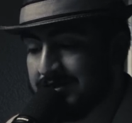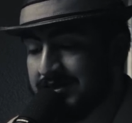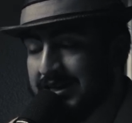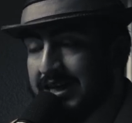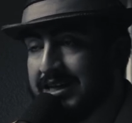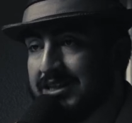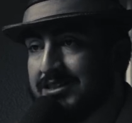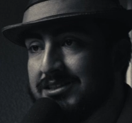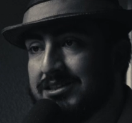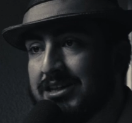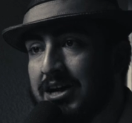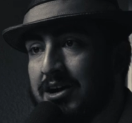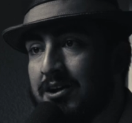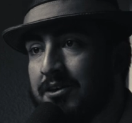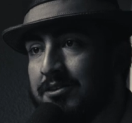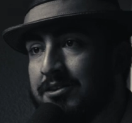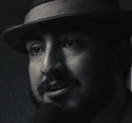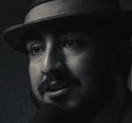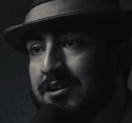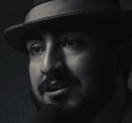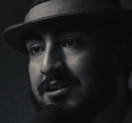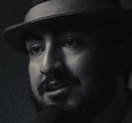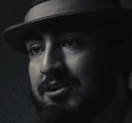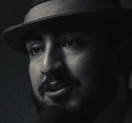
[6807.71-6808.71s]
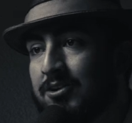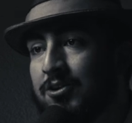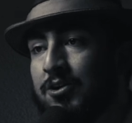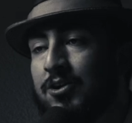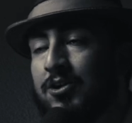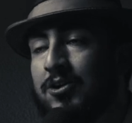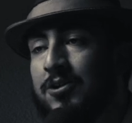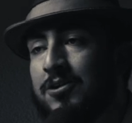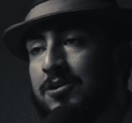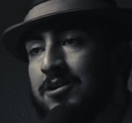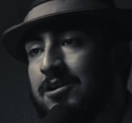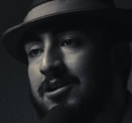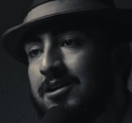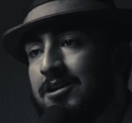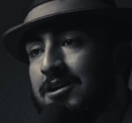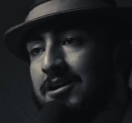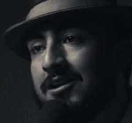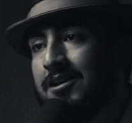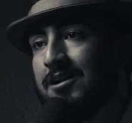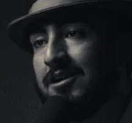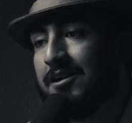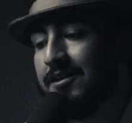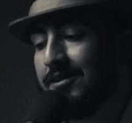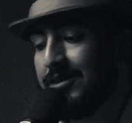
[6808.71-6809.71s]
second child, the girl
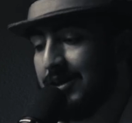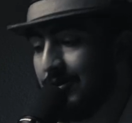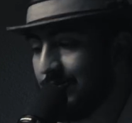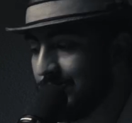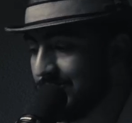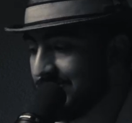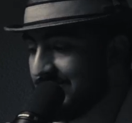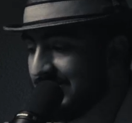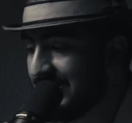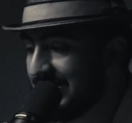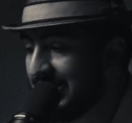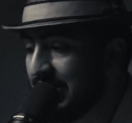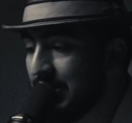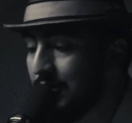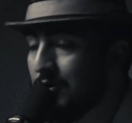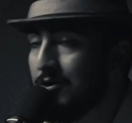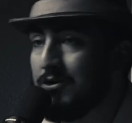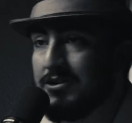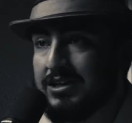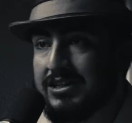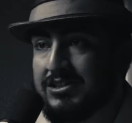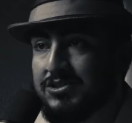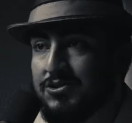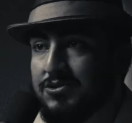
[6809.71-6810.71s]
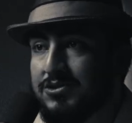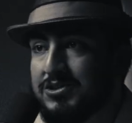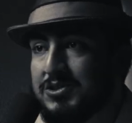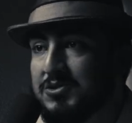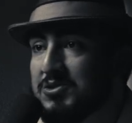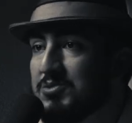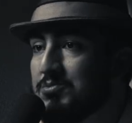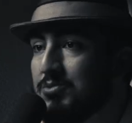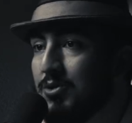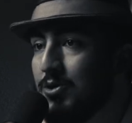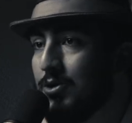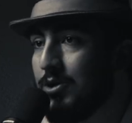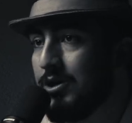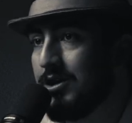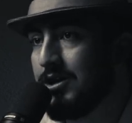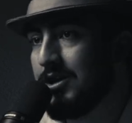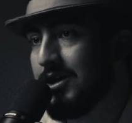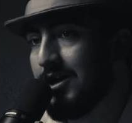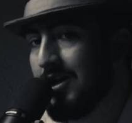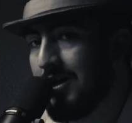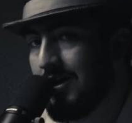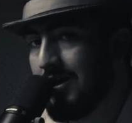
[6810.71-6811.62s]
that was like killed as soon as she was born.